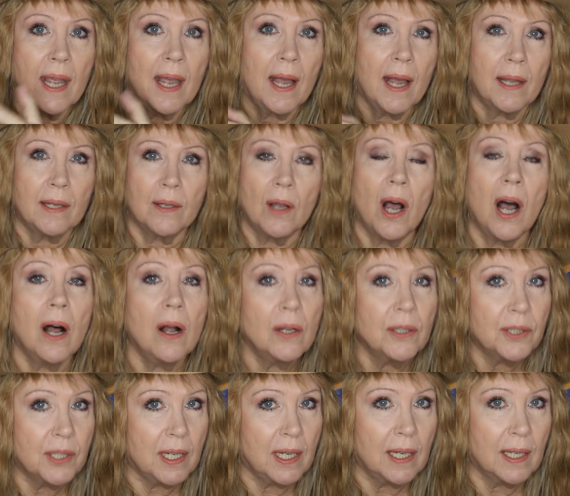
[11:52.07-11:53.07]
at
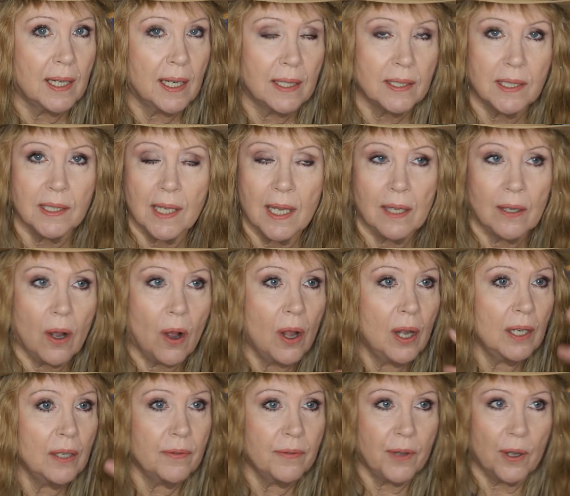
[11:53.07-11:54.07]
Aldi, and I'd say
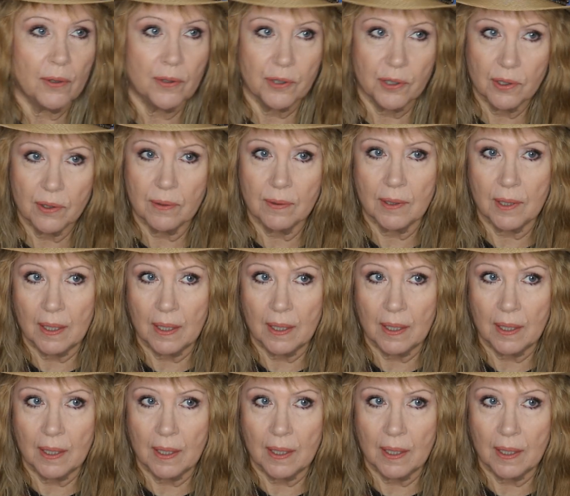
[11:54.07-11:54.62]
all of those,